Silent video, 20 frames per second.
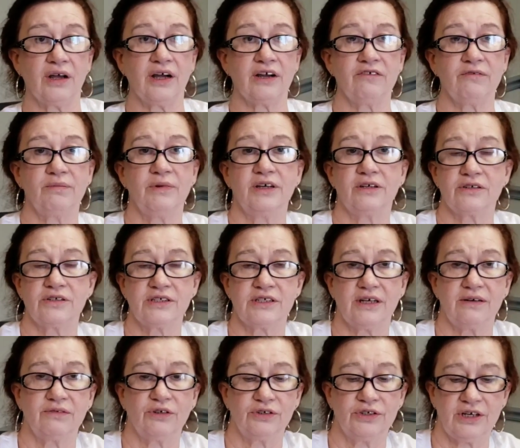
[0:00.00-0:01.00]
I've met her
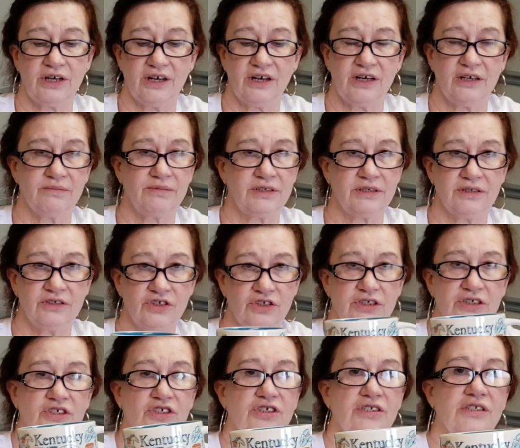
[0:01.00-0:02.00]
several times, and
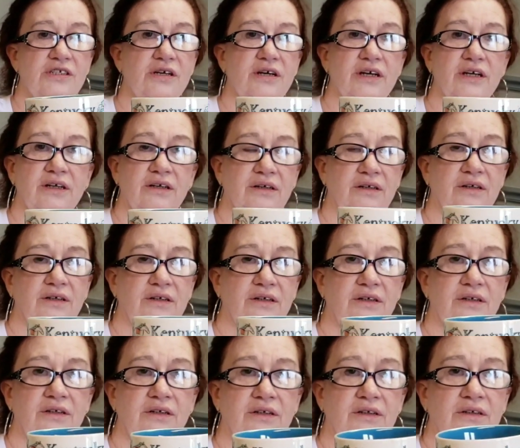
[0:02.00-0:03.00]
she's just like
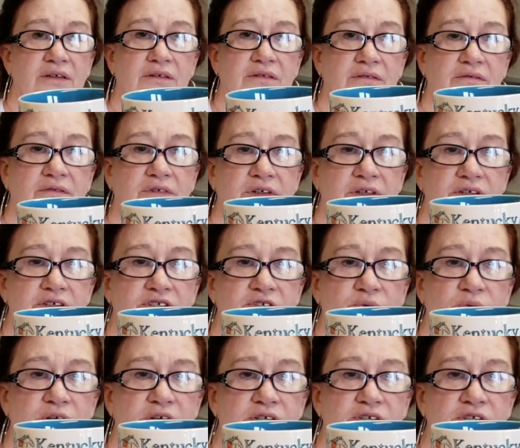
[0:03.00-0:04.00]
one of the
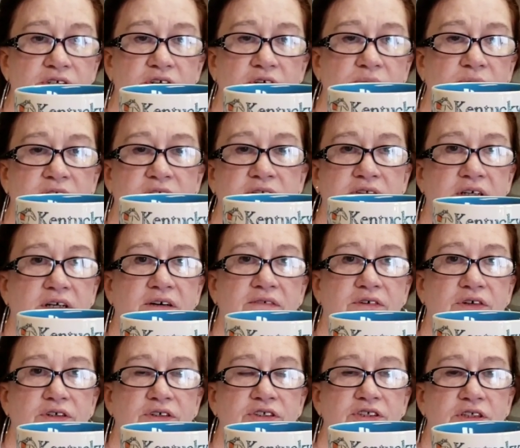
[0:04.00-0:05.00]
sweetest humans
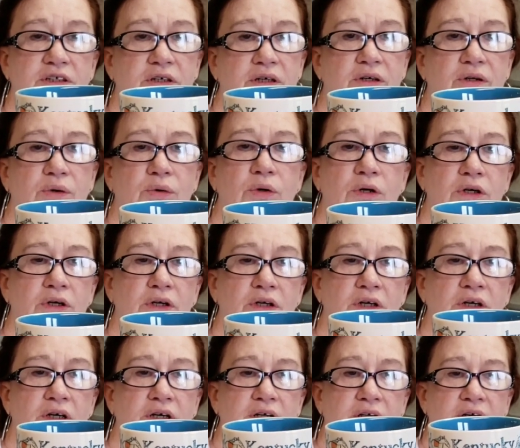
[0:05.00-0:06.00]
ever. So,
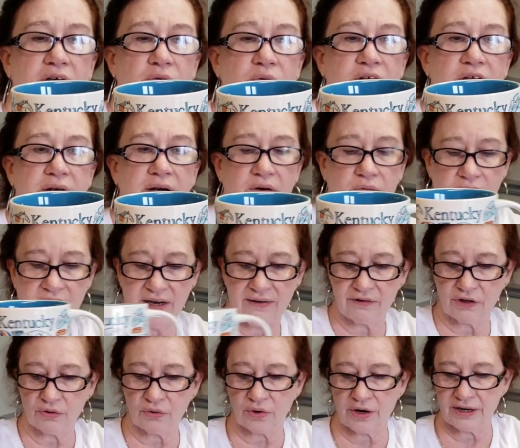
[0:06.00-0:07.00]
you know, we have
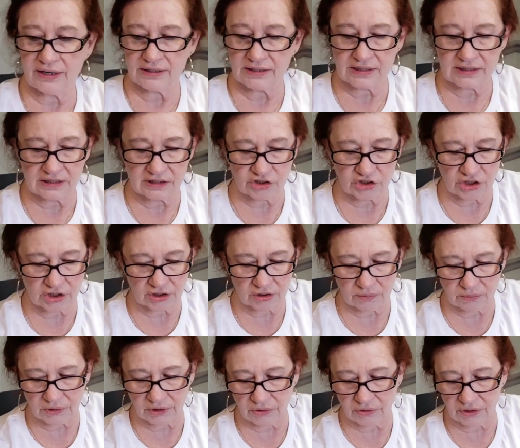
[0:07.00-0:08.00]
a great stitching
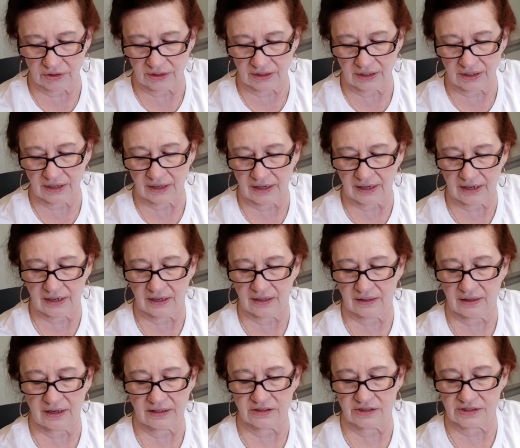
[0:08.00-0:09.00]
community,
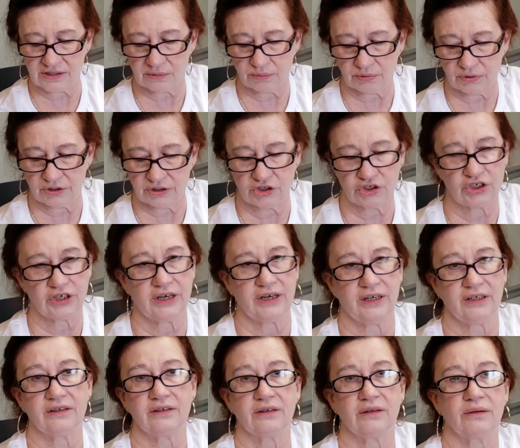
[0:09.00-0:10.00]
and I just
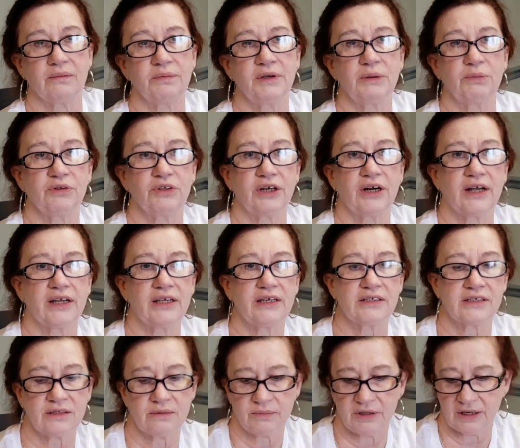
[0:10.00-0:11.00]
appreciate the people that I
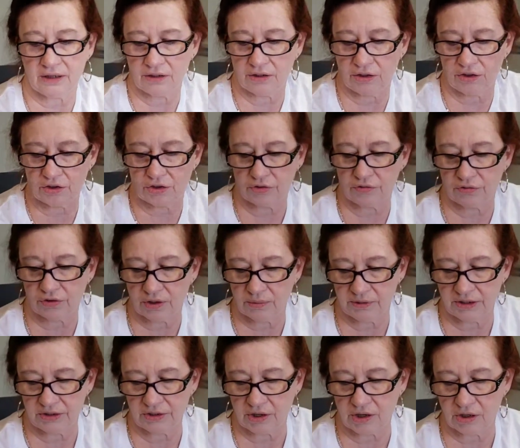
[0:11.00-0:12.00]
get to meet and learn from,
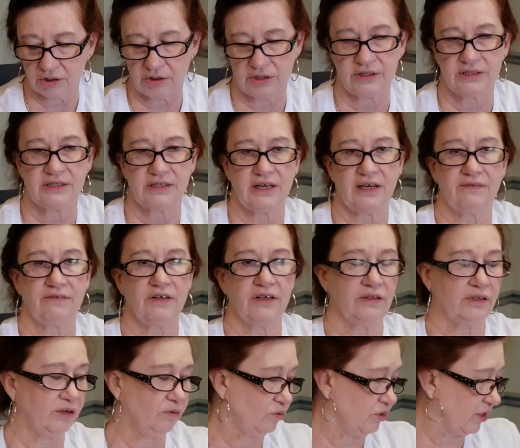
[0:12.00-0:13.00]
and Darla is
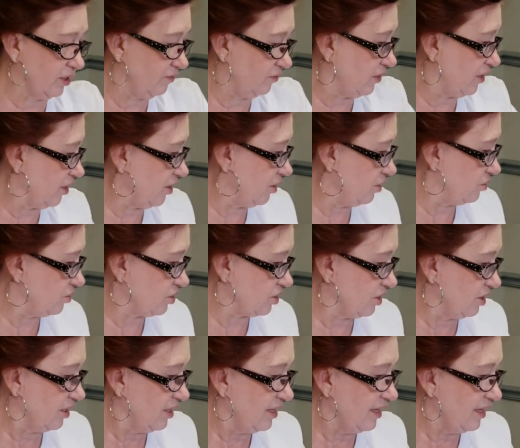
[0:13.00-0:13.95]
definitely one of those.